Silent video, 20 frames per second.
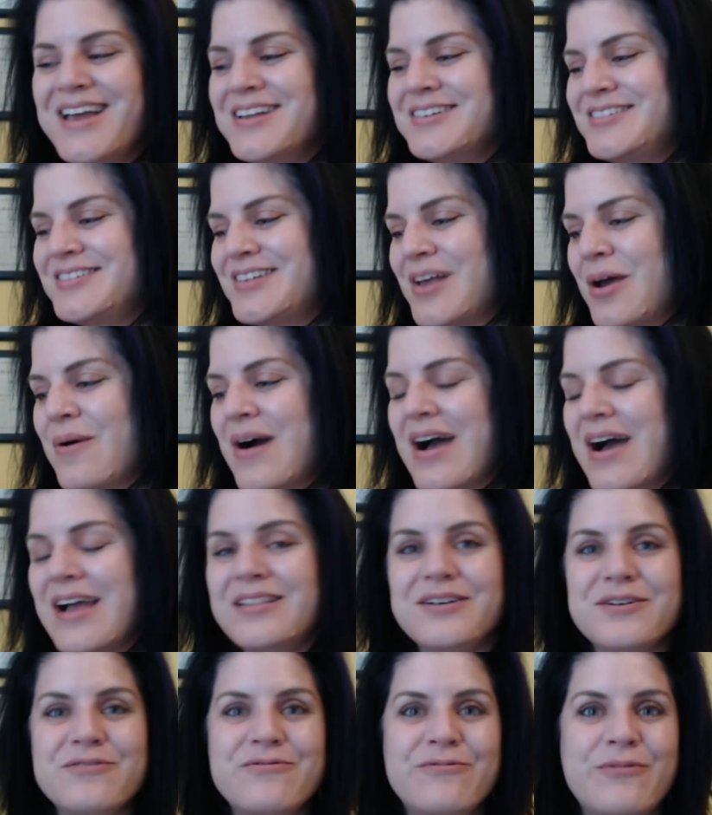So I
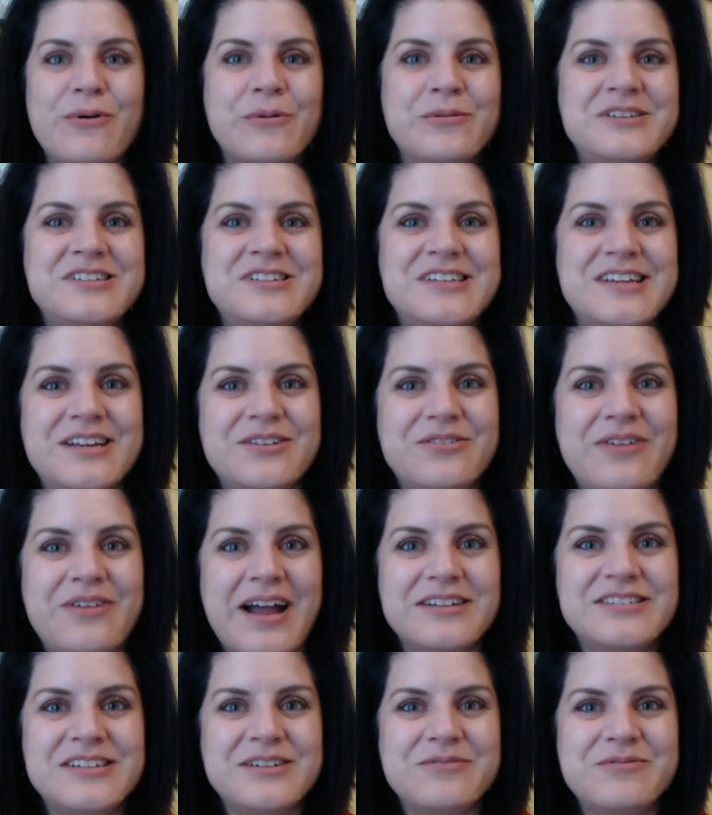look forward to
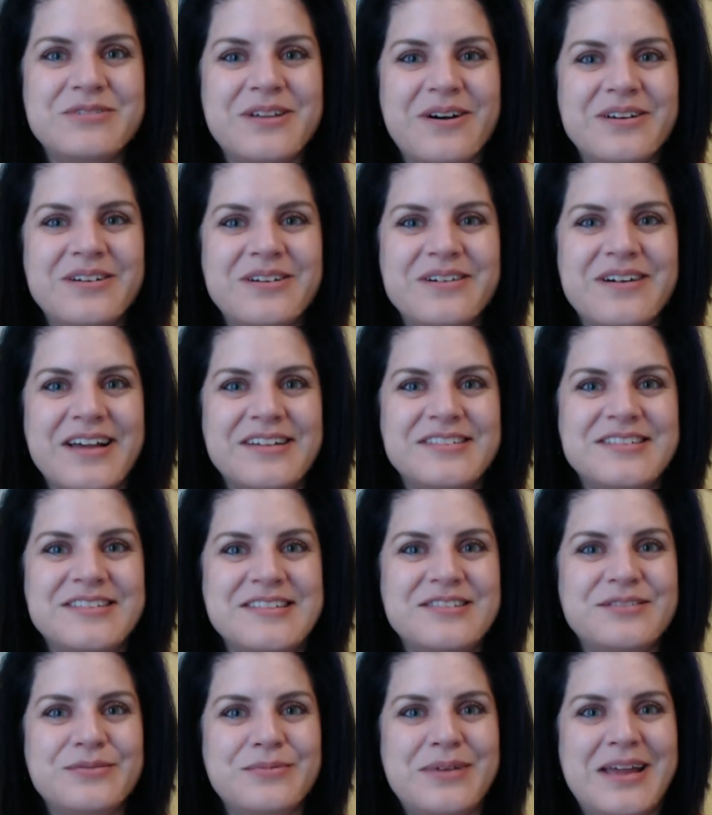interacting with all you guys
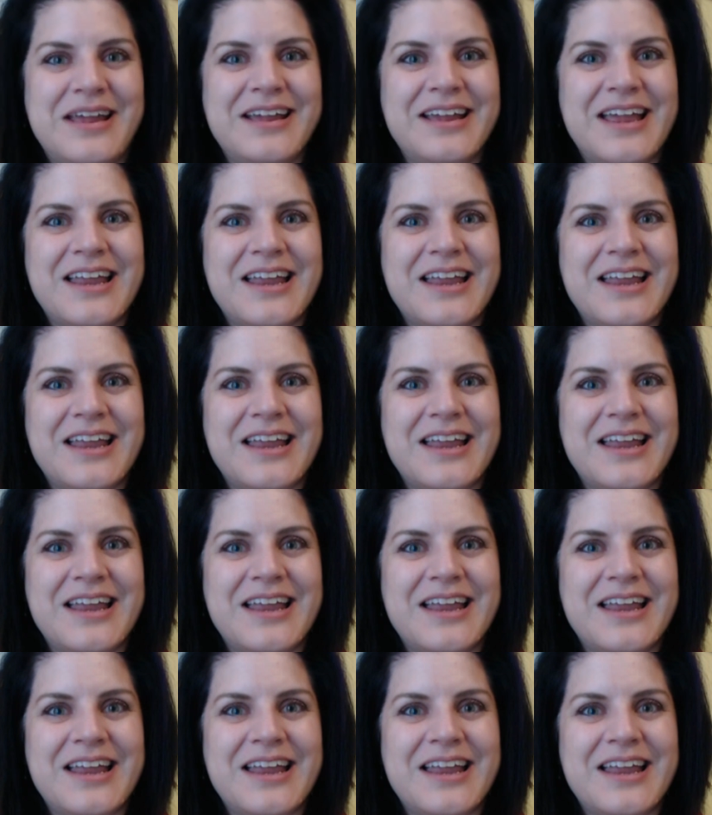this week.